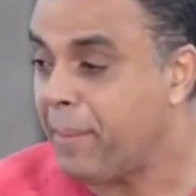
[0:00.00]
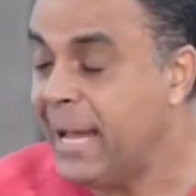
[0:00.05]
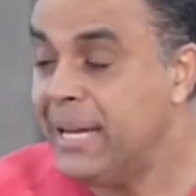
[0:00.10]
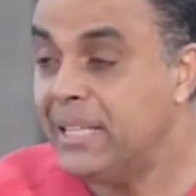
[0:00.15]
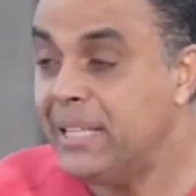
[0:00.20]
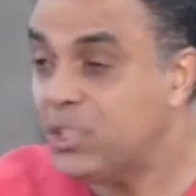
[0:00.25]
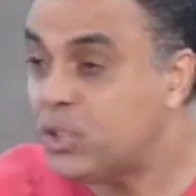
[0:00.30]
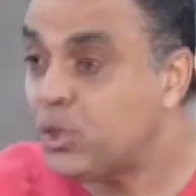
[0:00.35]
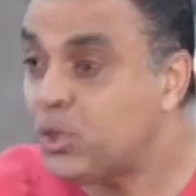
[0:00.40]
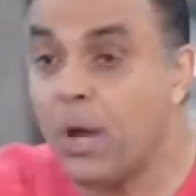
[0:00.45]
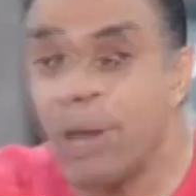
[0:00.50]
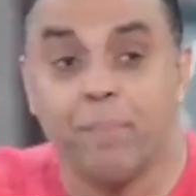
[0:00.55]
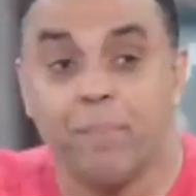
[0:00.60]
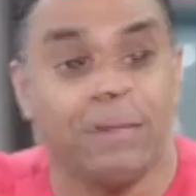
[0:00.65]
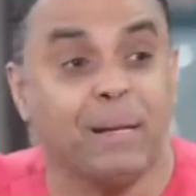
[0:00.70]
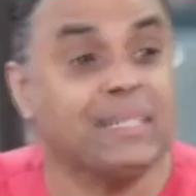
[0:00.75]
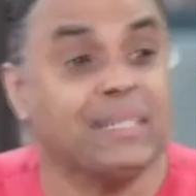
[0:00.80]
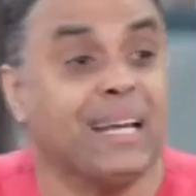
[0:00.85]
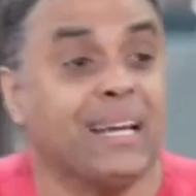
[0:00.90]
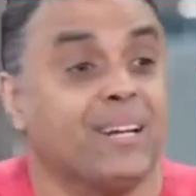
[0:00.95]
And he saw him
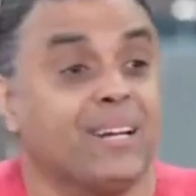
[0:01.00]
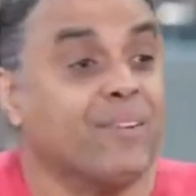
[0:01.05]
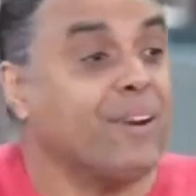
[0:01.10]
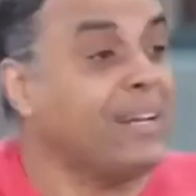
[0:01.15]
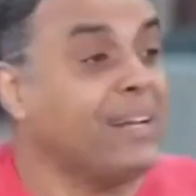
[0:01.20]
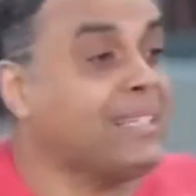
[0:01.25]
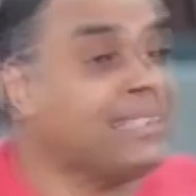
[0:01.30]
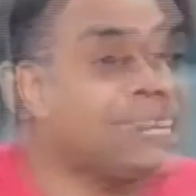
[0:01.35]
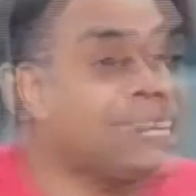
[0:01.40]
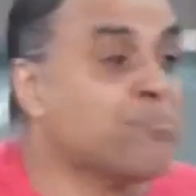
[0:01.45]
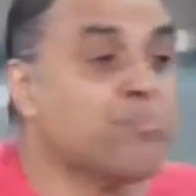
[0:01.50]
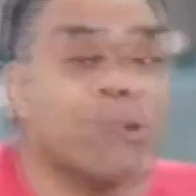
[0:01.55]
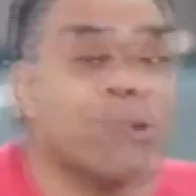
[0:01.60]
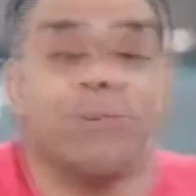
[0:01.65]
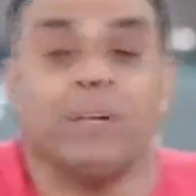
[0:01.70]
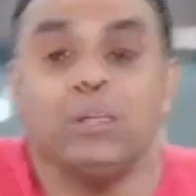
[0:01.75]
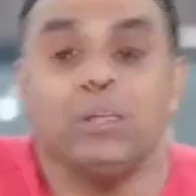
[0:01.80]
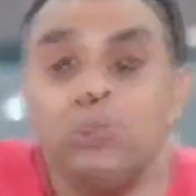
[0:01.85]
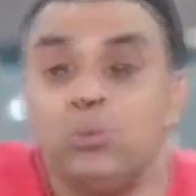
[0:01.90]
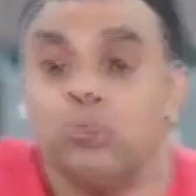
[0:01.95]
as the greatest
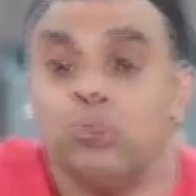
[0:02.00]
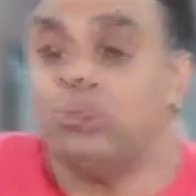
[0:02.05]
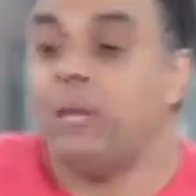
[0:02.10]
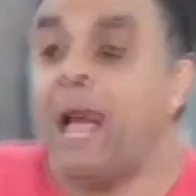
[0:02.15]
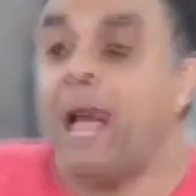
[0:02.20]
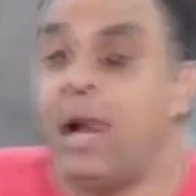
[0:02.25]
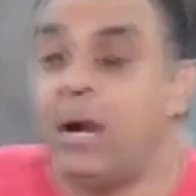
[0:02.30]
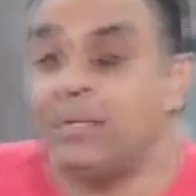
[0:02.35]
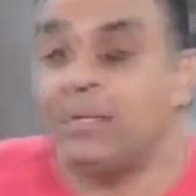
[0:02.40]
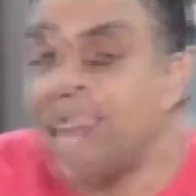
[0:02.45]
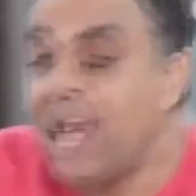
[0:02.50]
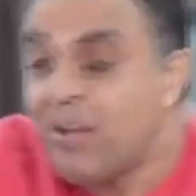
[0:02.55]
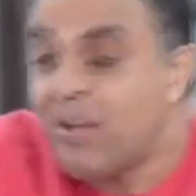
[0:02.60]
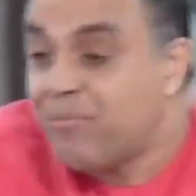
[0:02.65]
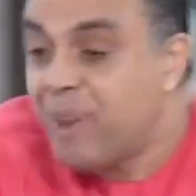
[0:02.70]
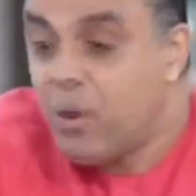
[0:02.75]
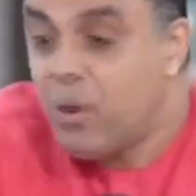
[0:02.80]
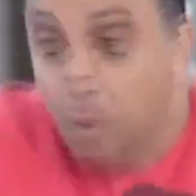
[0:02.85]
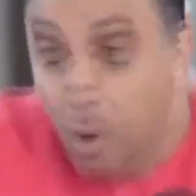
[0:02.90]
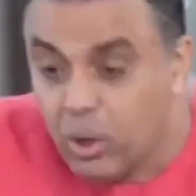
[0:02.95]
prophet who could have
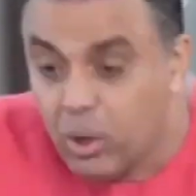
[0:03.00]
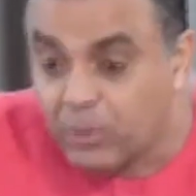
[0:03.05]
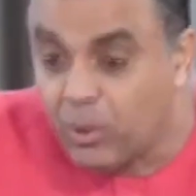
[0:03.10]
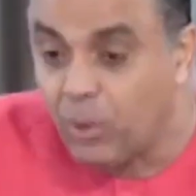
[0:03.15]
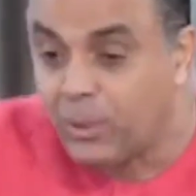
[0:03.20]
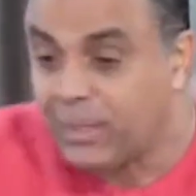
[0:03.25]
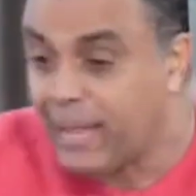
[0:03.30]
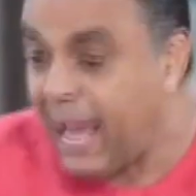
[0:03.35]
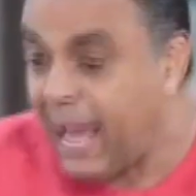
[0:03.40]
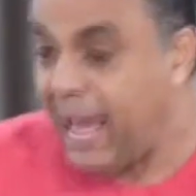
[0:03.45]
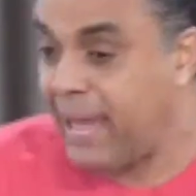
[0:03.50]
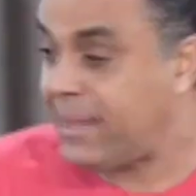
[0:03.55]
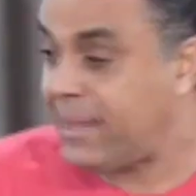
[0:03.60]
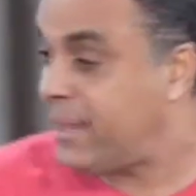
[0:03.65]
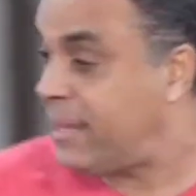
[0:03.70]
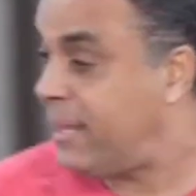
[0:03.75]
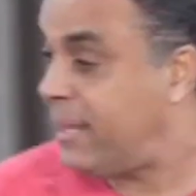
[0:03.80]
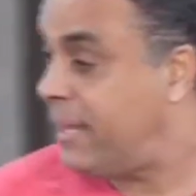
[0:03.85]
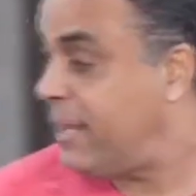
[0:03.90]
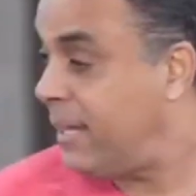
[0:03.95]
ever walked on the earth.